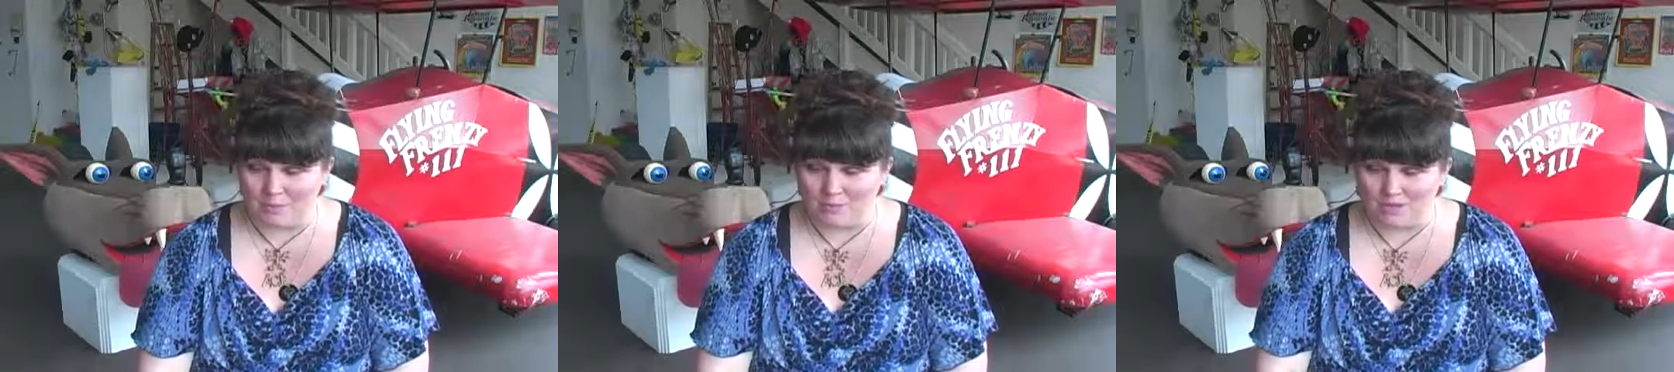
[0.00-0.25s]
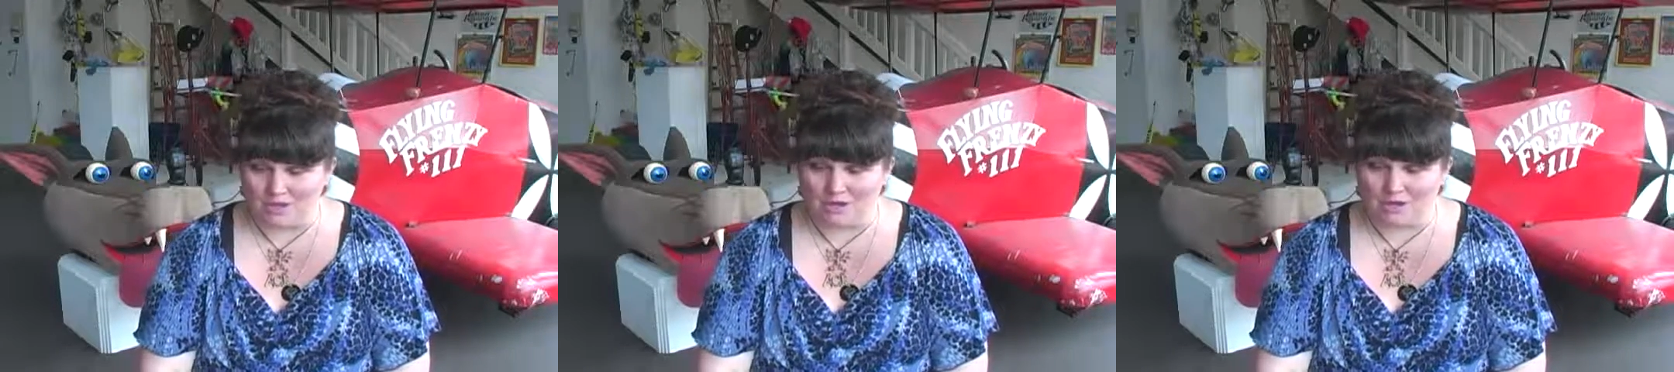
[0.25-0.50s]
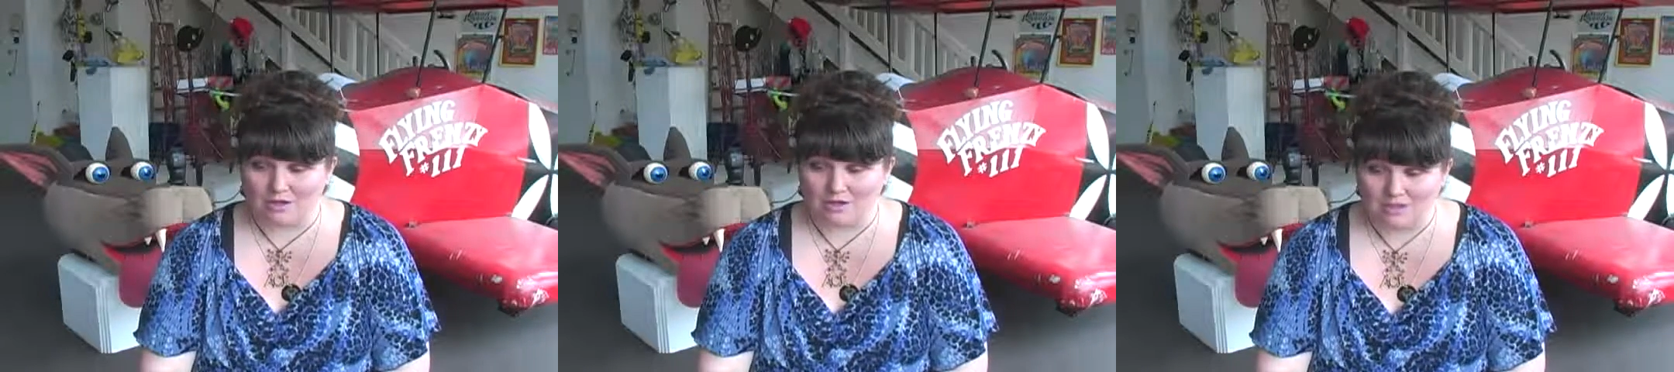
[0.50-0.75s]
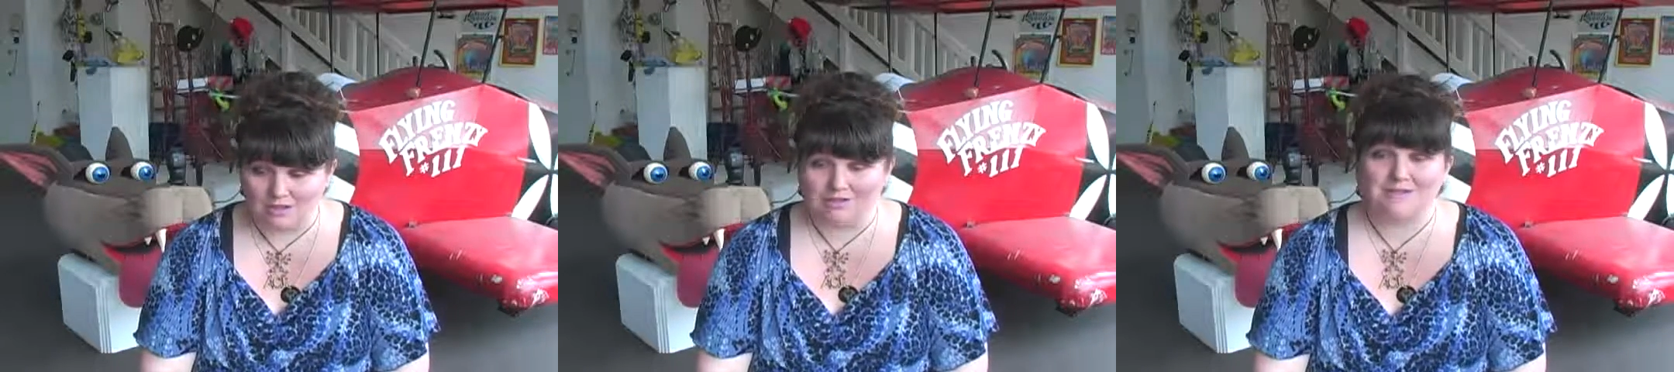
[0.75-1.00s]
And we are
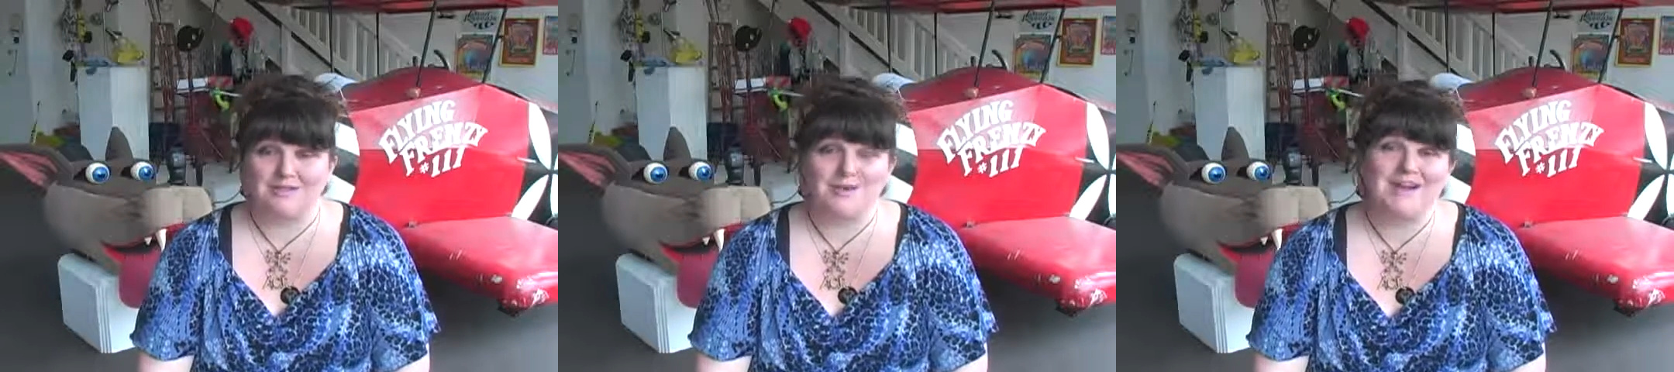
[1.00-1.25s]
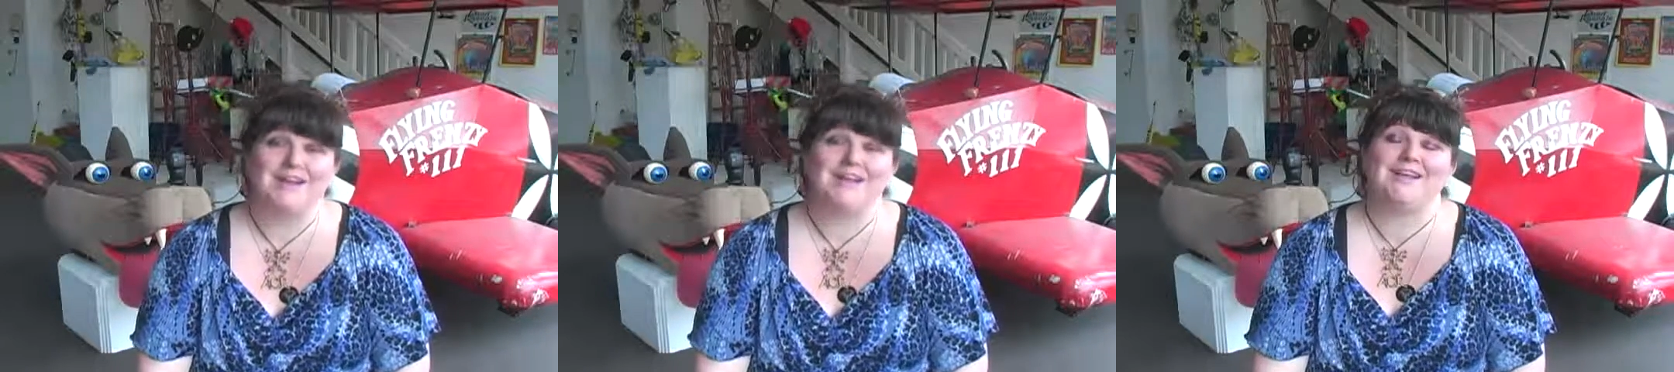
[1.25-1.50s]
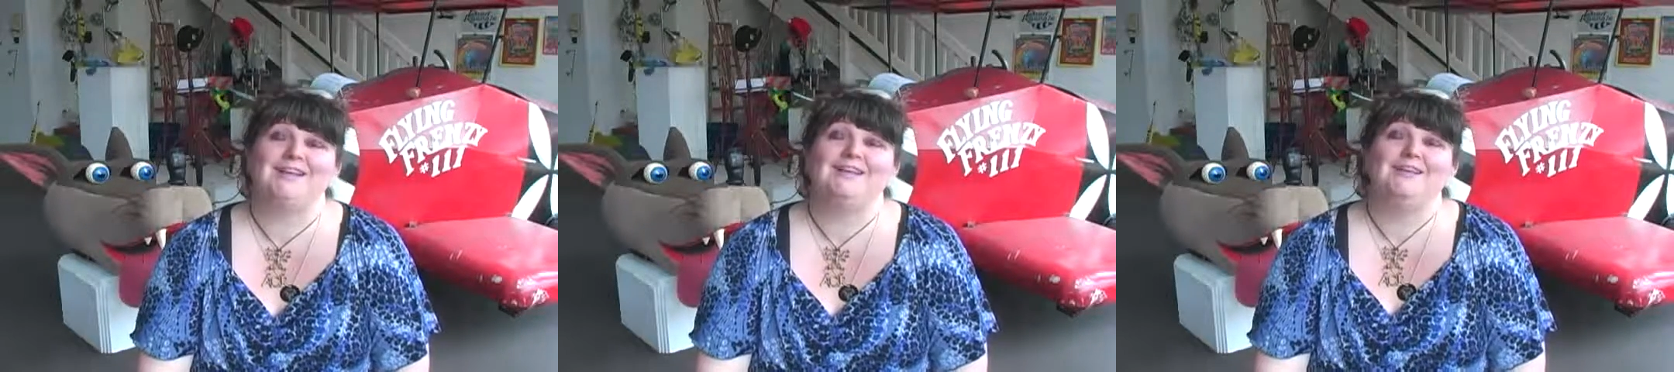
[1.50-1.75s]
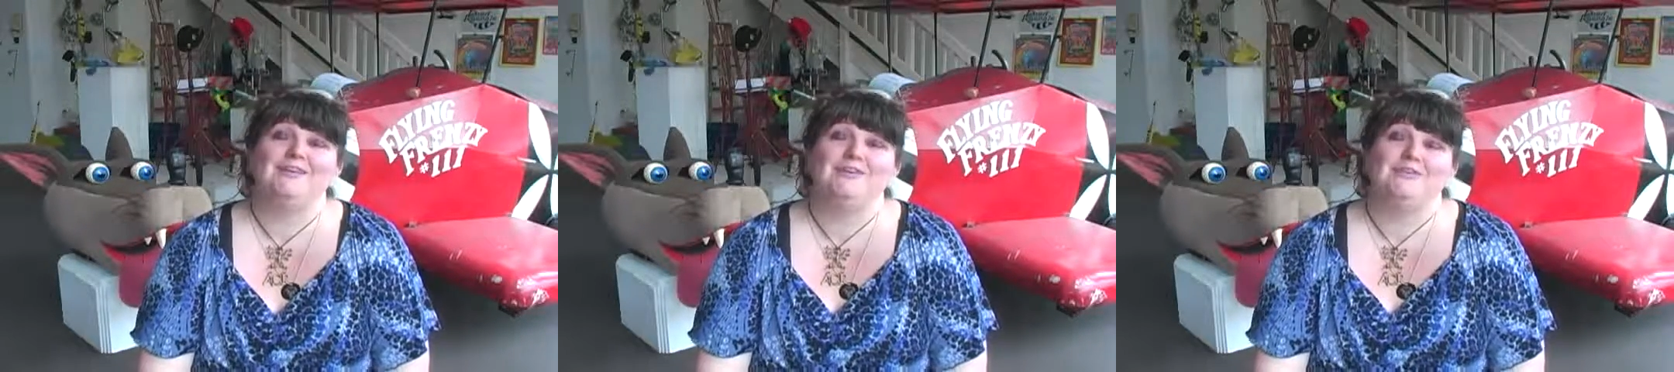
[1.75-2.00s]
currently waiting
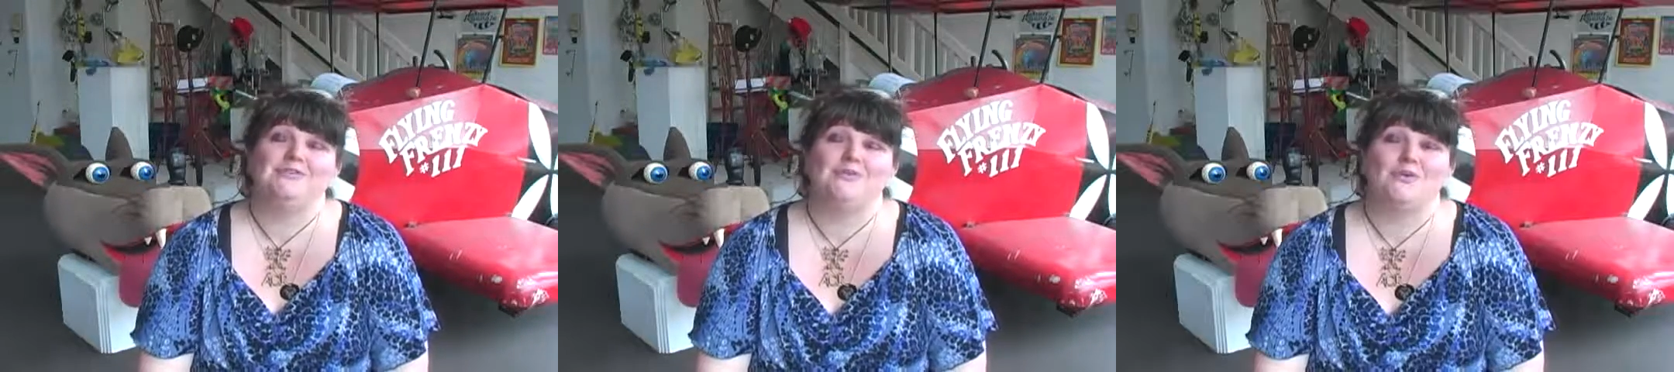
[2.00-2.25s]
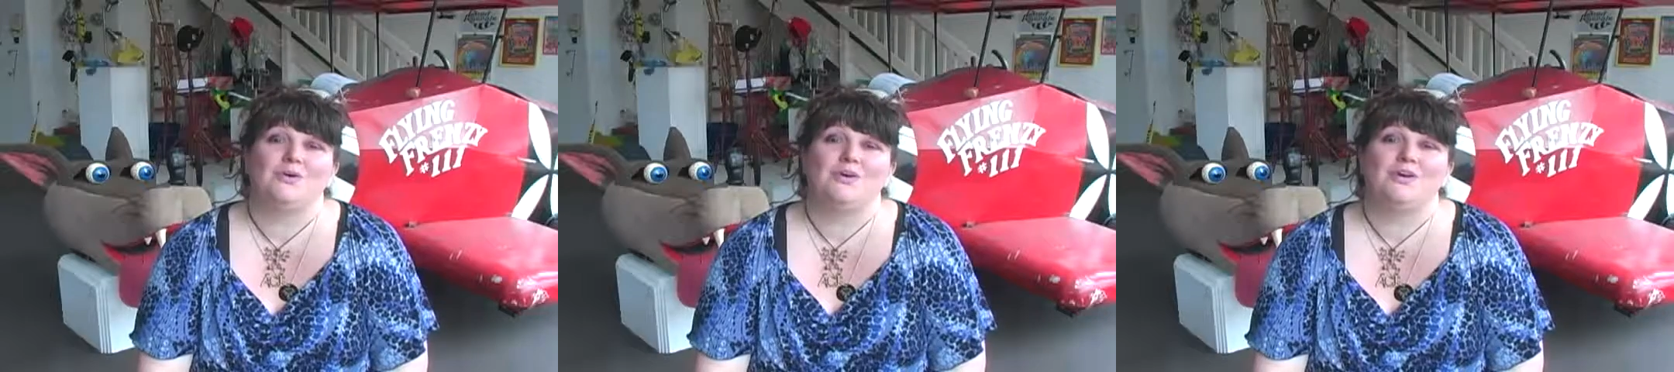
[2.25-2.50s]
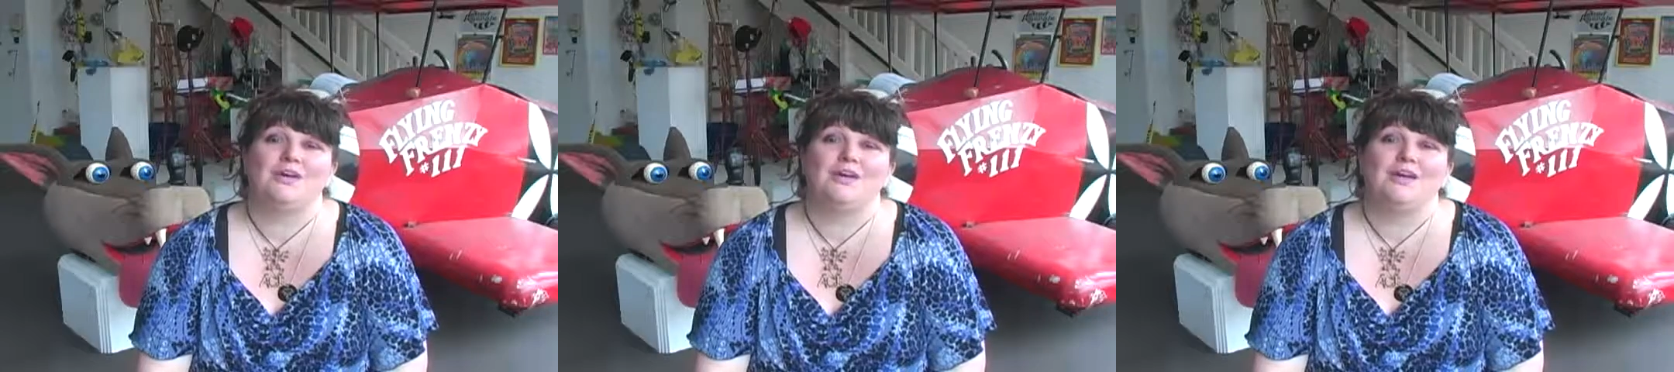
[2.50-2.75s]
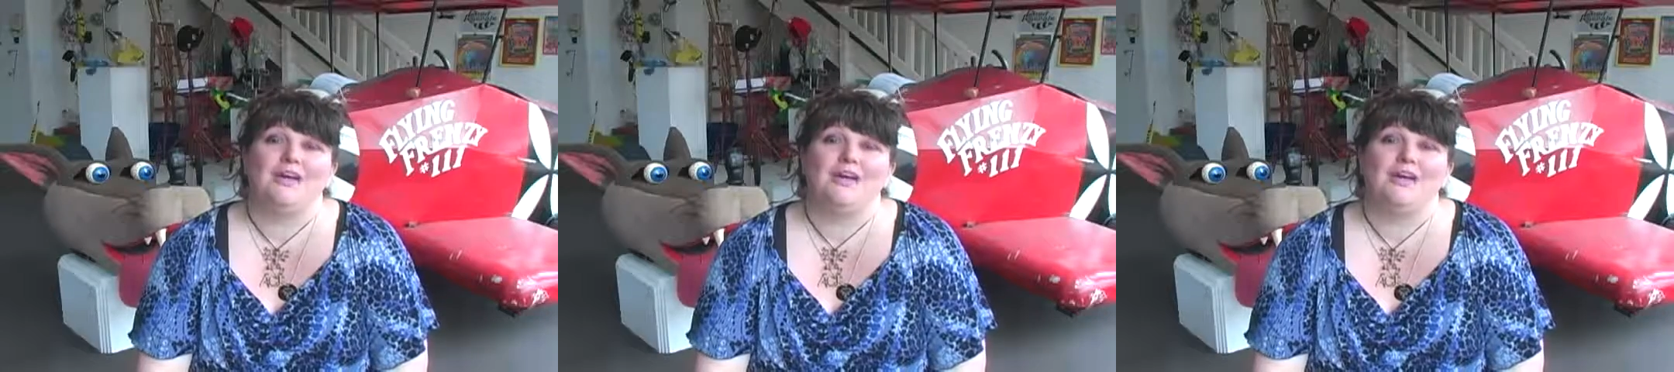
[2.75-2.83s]
for